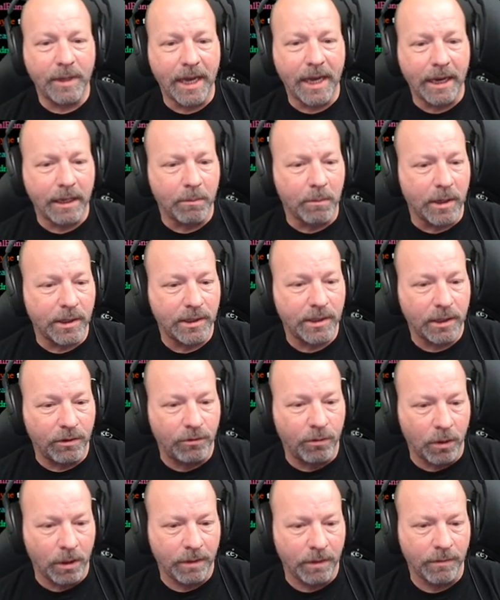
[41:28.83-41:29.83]
getting
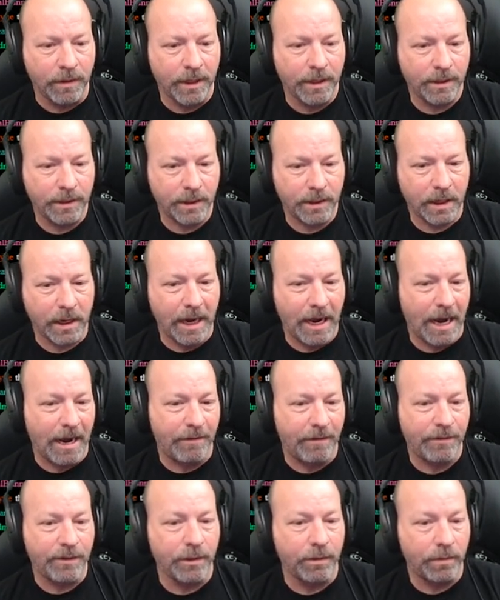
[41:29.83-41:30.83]
myself one of these. I
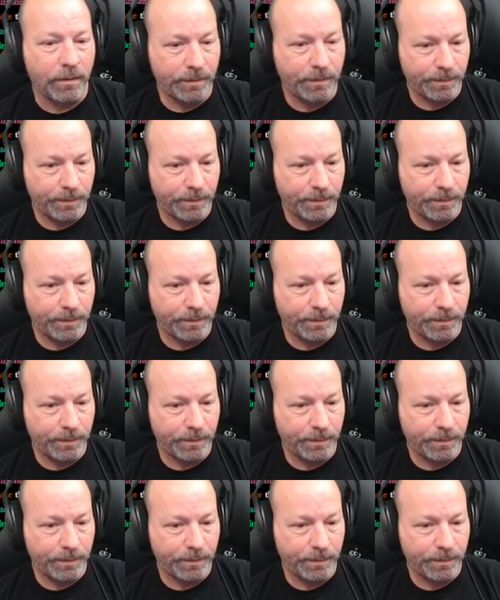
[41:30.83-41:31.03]
have to.